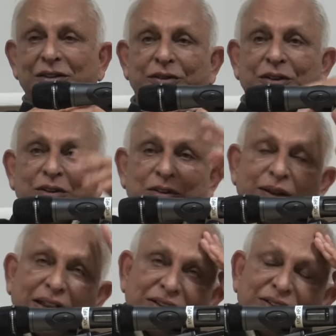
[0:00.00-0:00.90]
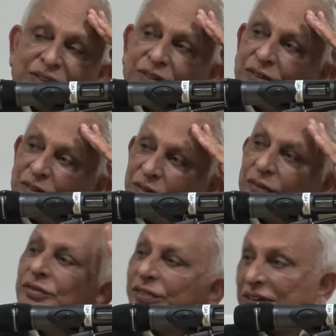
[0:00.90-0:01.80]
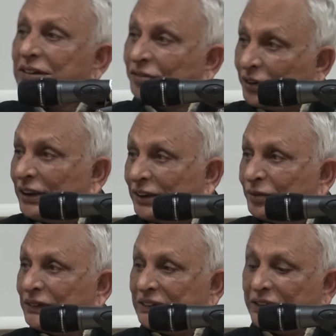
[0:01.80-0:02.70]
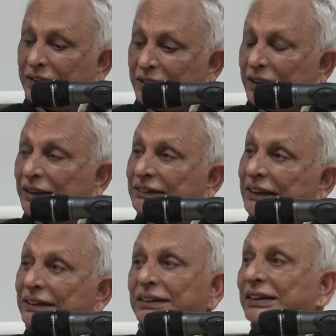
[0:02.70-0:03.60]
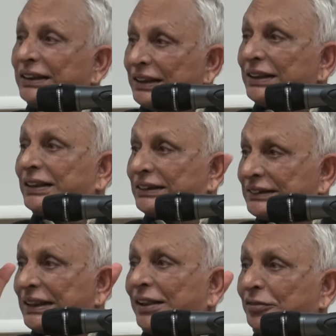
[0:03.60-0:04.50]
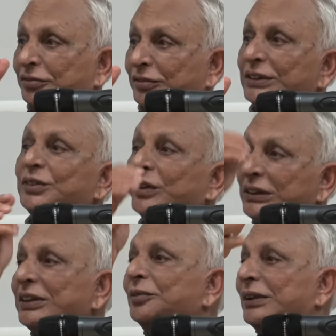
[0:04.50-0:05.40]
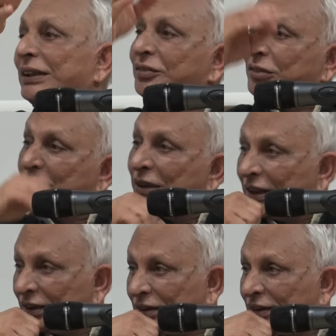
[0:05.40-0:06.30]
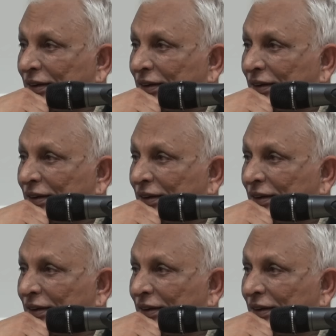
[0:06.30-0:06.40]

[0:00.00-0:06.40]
If you go back to, first of all, let me say, Shakti itself is worshipped as feminine.